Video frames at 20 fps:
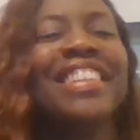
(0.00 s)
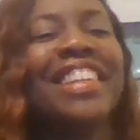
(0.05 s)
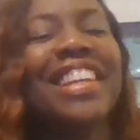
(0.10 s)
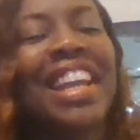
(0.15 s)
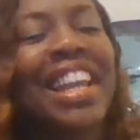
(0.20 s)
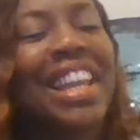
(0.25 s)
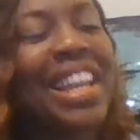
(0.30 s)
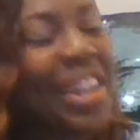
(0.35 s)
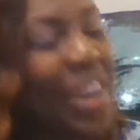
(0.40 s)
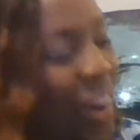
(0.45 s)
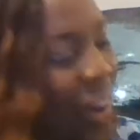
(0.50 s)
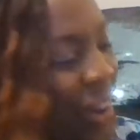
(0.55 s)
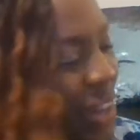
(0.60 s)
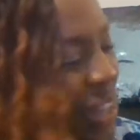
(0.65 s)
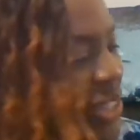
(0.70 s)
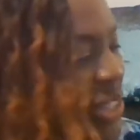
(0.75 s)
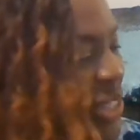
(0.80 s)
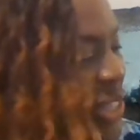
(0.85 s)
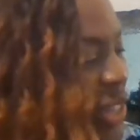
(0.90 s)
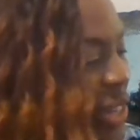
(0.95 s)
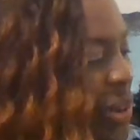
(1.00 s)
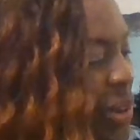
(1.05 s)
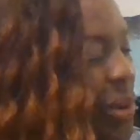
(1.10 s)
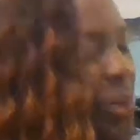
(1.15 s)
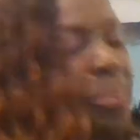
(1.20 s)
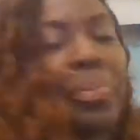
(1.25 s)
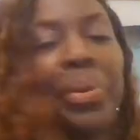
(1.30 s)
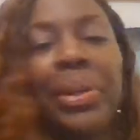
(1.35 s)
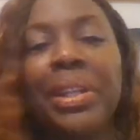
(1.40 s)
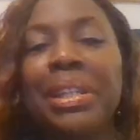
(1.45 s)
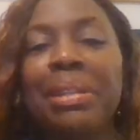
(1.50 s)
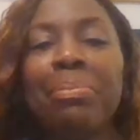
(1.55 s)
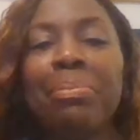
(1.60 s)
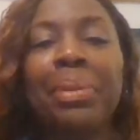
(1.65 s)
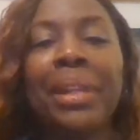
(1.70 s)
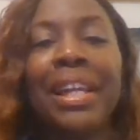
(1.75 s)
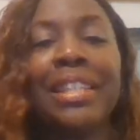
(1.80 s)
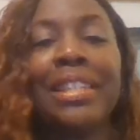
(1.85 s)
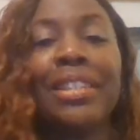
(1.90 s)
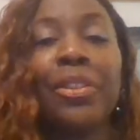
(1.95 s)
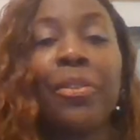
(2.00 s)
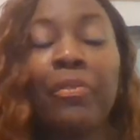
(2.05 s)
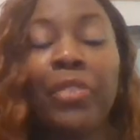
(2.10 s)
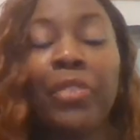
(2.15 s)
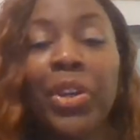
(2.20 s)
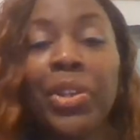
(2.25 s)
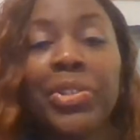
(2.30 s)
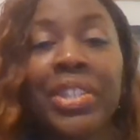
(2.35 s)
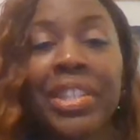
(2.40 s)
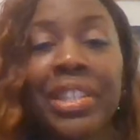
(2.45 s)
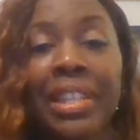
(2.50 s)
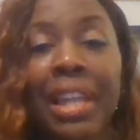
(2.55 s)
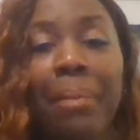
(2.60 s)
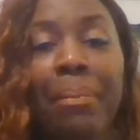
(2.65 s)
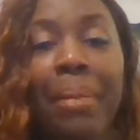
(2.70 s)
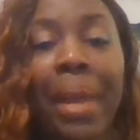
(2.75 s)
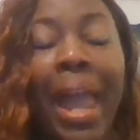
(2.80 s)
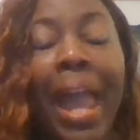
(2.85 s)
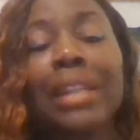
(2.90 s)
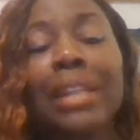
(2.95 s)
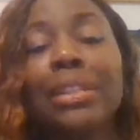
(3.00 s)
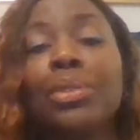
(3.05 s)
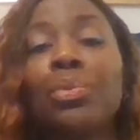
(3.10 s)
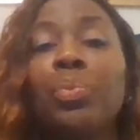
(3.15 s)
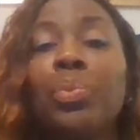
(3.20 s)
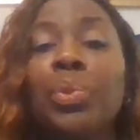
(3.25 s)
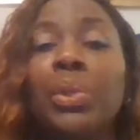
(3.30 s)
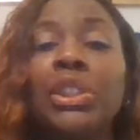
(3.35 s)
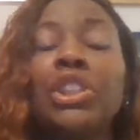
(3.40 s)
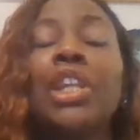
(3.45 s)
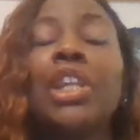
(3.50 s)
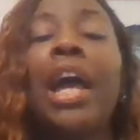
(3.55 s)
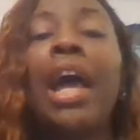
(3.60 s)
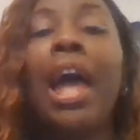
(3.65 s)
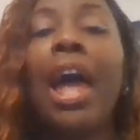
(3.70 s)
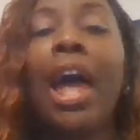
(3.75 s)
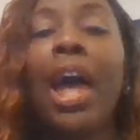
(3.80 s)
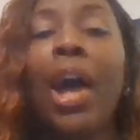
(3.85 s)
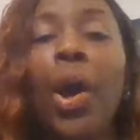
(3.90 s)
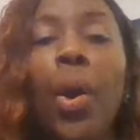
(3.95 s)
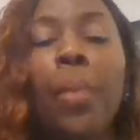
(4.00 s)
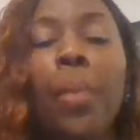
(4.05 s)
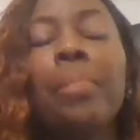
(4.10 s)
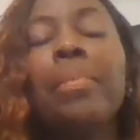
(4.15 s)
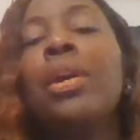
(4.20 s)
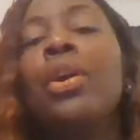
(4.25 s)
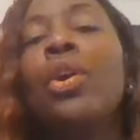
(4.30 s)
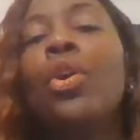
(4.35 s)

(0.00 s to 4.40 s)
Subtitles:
He also put in place the First Step Act, which helped